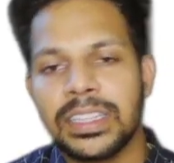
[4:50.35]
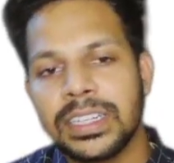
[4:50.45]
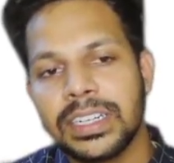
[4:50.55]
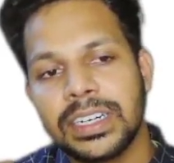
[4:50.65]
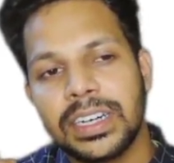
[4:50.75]

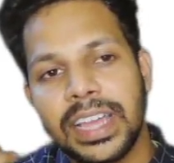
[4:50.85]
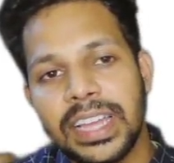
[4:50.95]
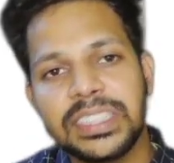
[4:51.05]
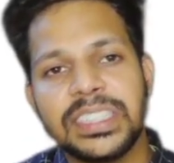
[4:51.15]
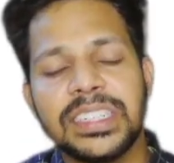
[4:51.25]
the
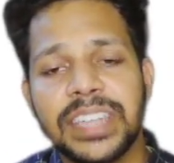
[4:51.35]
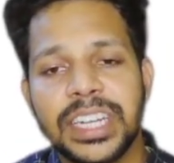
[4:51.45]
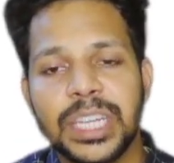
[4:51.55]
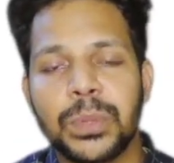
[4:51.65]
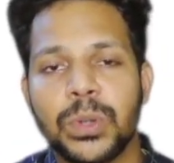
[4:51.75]
AST is
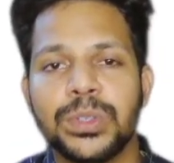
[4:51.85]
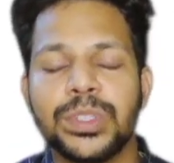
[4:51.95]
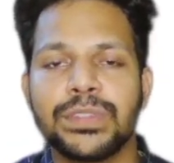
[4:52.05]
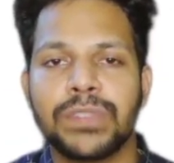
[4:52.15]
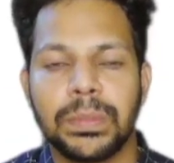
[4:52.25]
getting produced